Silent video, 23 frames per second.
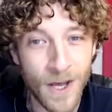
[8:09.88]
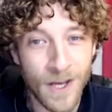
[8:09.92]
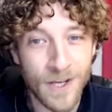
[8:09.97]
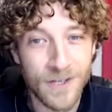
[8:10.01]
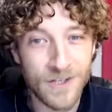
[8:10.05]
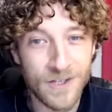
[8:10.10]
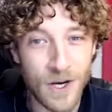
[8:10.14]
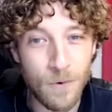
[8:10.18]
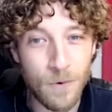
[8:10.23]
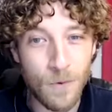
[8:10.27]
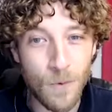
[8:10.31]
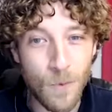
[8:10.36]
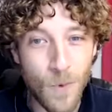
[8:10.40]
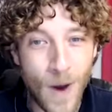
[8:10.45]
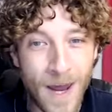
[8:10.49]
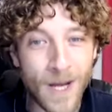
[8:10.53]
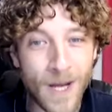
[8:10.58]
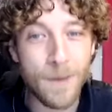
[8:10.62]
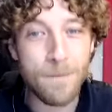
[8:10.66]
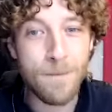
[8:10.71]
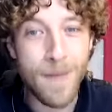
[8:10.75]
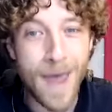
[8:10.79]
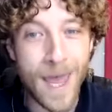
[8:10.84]
So when
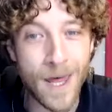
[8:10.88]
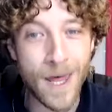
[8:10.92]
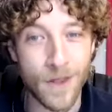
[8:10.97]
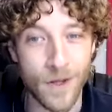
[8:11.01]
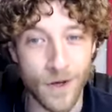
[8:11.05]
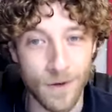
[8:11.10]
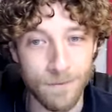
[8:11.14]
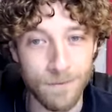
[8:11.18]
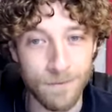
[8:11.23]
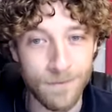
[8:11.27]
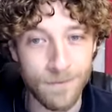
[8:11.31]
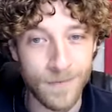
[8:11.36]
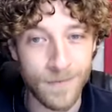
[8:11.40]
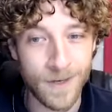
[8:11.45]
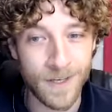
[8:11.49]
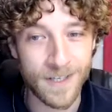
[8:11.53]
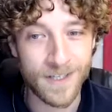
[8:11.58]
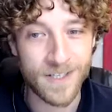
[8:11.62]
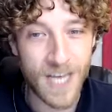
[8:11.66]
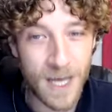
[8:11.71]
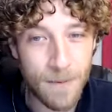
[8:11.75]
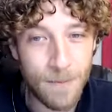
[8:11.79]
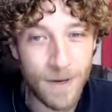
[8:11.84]
I met them,
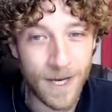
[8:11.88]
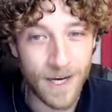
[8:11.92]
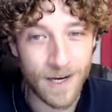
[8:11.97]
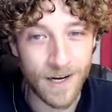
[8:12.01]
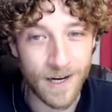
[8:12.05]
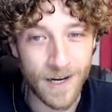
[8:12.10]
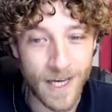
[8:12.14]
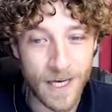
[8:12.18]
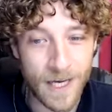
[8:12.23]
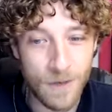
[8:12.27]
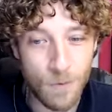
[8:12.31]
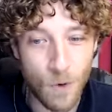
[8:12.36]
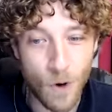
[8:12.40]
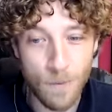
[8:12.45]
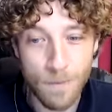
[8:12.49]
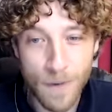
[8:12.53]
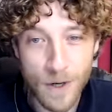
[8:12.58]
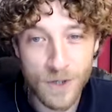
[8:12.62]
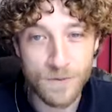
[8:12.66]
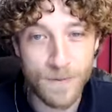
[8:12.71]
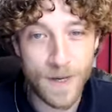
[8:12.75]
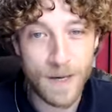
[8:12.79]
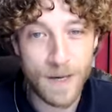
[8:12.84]
typically what
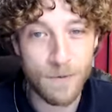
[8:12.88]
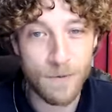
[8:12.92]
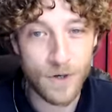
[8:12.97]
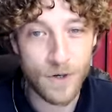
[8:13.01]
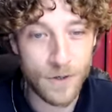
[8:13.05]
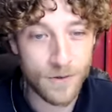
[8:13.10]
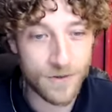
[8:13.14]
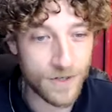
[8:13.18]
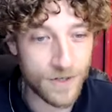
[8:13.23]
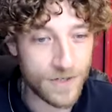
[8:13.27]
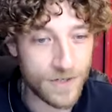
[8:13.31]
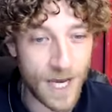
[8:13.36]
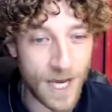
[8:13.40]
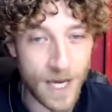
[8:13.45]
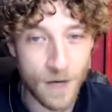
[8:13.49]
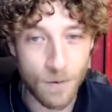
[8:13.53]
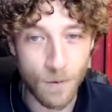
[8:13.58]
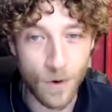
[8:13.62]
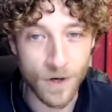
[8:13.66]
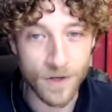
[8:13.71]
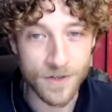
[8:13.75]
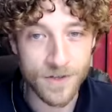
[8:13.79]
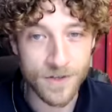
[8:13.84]
most people used to say
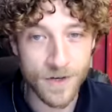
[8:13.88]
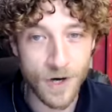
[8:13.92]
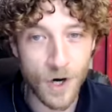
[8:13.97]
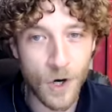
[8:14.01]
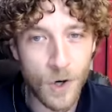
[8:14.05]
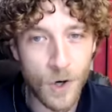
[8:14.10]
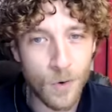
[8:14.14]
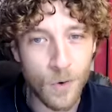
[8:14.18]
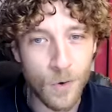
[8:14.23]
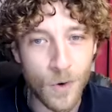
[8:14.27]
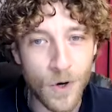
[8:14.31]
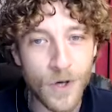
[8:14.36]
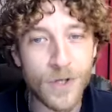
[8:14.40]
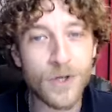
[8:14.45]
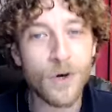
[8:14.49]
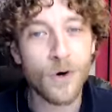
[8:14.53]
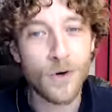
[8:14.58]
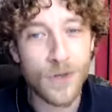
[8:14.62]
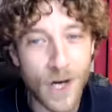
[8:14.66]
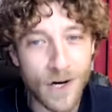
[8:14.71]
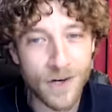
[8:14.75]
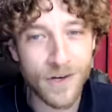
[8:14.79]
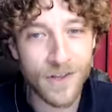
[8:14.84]
was, oh, you're
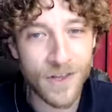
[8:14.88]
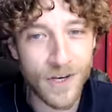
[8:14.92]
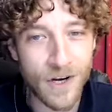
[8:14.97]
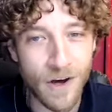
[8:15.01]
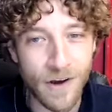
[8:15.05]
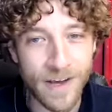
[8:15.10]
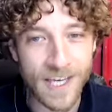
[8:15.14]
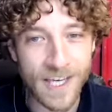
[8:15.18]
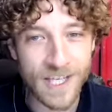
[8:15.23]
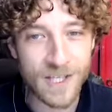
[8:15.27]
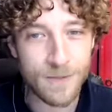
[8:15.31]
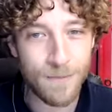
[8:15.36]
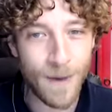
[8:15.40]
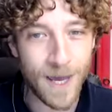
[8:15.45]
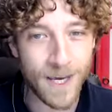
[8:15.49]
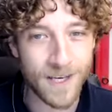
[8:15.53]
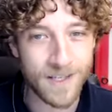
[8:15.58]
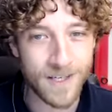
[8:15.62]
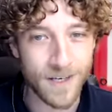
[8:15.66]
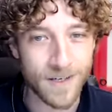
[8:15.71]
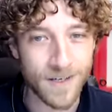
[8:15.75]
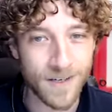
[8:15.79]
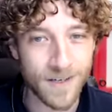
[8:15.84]
younger than I
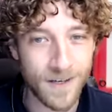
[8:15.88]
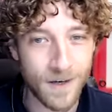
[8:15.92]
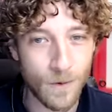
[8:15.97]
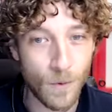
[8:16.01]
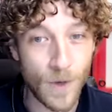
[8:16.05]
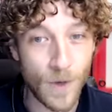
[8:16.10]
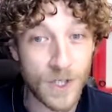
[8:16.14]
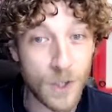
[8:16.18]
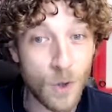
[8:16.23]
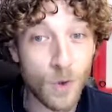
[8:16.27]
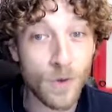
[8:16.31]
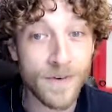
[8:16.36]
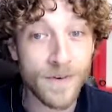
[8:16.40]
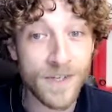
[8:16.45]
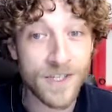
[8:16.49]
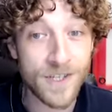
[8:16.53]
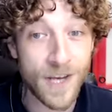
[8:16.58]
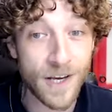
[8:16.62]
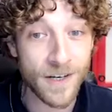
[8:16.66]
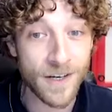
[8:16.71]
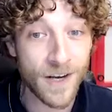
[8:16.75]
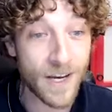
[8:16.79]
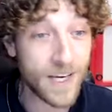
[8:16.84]
expected. Which all of a
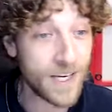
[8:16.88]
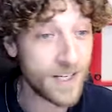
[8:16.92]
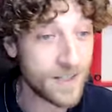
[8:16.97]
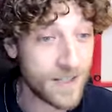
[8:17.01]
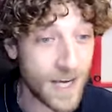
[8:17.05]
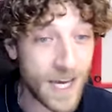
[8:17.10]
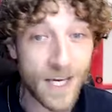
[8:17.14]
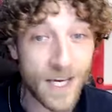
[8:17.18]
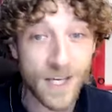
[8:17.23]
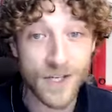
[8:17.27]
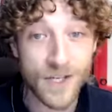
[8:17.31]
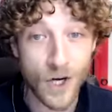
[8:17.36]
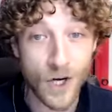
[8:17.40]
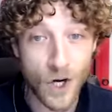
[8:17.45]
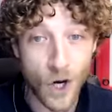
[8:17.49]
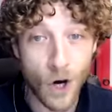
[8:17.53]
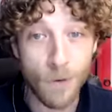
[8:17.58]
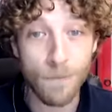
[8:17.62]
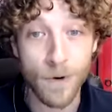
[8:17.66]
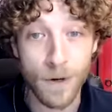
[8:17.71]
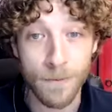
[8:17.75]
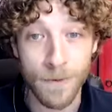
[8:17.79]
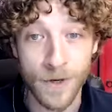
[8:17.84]
sudden I could take as a
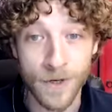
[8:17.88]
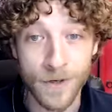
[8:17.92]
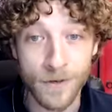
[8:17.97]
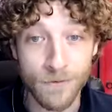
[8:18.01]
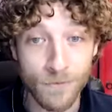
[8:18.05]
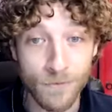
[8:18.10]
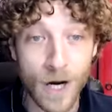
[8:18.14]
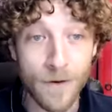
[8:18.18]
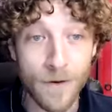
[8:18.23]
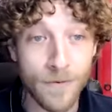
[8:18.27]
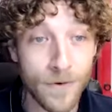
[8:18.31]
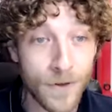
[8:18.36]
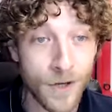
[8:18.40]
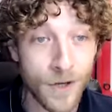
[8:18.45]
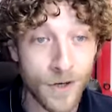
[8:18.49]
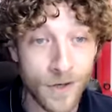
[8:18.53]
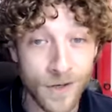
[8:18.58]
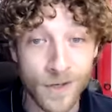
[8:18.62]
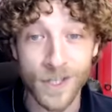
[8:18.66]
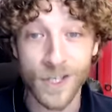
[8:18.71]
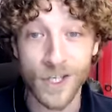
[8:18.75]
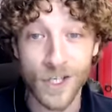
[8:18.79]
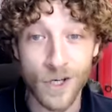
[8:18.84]
compliment rather
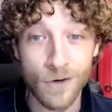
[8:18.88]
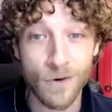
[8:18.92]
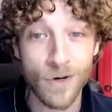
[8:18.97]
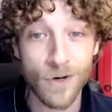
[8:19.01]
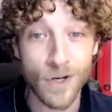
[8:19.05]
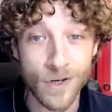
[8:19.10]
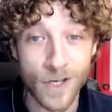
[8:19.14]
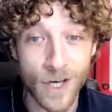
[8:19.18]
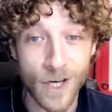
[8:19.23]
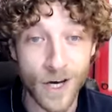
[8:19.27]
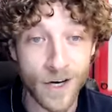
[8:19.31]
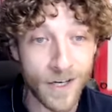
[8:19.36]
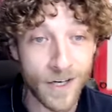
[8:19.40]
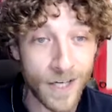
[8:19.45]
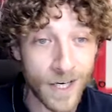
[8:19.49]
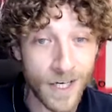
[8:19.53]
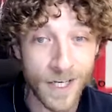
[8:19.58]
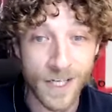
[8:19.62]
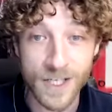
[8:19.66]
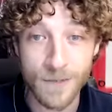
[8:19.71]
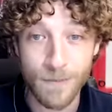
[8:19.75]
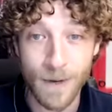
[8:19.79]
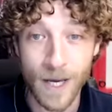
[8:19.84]
than you look young and
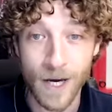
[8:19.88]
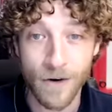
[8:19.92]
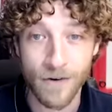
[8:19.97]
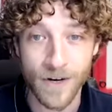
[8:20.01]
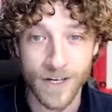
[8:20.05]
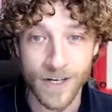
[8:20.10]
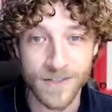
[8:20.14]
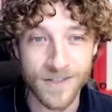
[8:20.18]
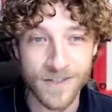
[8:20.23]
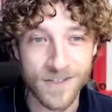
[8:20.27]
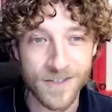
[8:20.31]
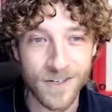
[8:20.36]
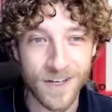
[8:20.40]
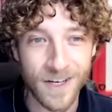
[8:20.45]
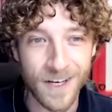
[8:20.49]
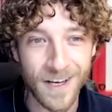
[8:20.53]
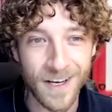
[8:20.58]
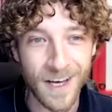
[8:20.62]
inexperienced.